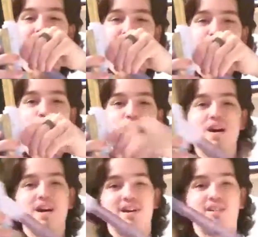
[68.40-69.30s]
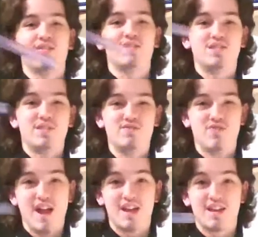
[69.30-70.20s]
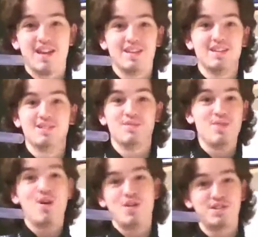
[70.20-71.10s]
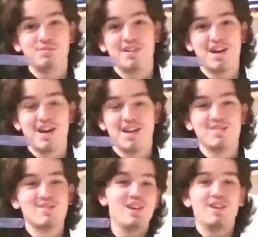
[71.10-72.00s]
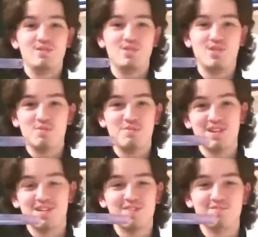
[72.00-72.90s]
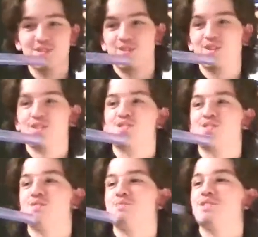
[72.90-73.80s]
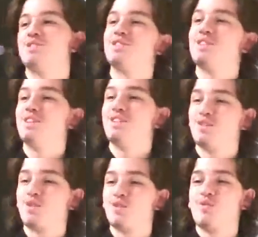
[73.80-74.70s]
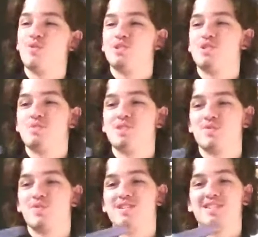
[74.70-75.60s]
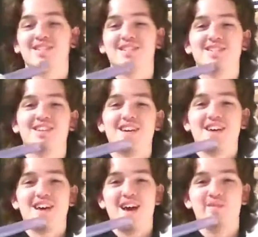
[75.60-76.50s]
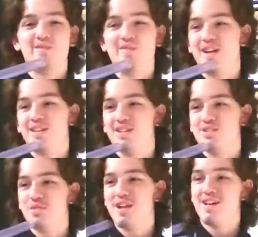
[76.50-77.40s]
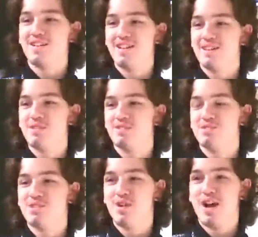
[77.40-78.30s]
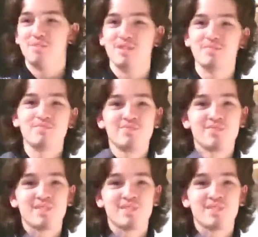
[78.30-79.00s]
and this Y, courtesy of Drac. He's an awesome guy, and thank you so much. I've been looking forward so much to finishing this, and finally it's a reality, and it makes me so happy.